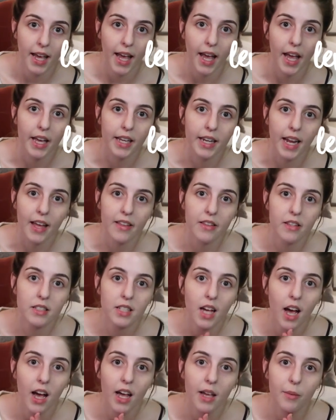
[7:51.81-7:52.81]
And at the
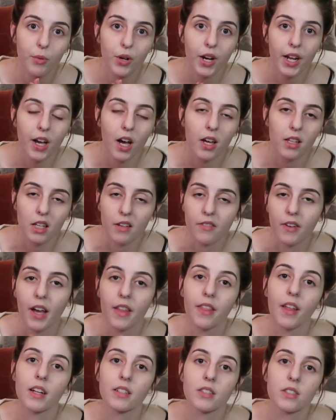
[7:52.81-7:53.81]
time when I got
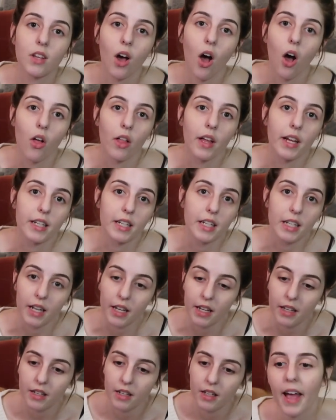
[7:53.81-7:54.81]
Levi, that's all I
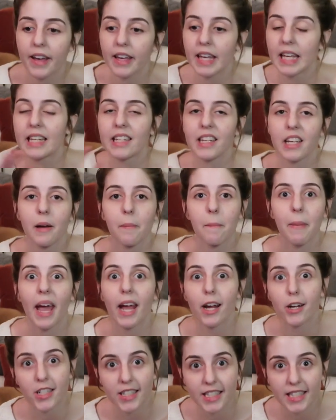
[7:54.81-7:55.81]
needed. In
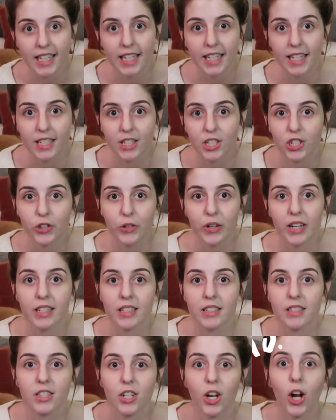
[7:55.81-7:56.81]
comparison to
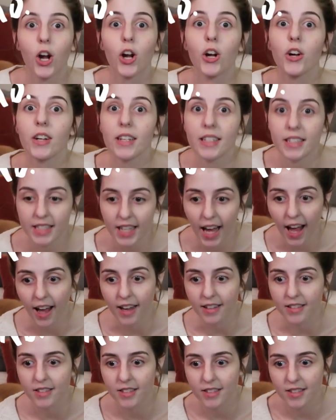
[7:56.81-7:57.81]
his current
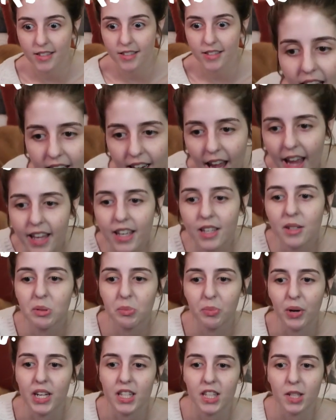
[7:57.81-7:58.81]
tasks, and I
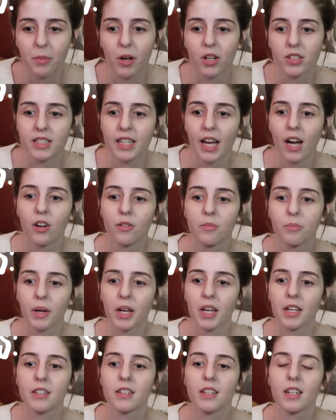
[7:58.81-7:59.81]
can break them all down,
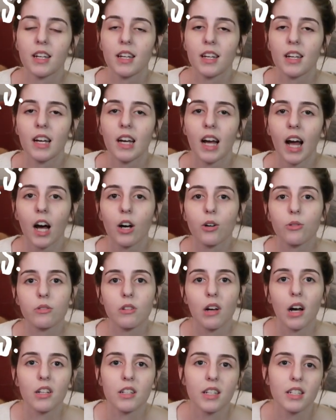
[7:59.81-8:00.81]
but
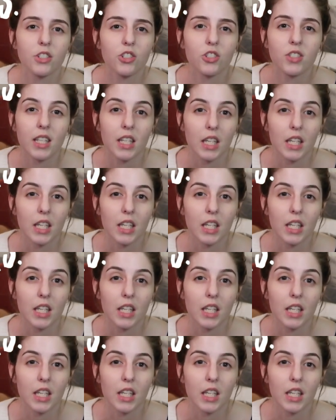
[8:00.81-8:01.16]
I'll, i can just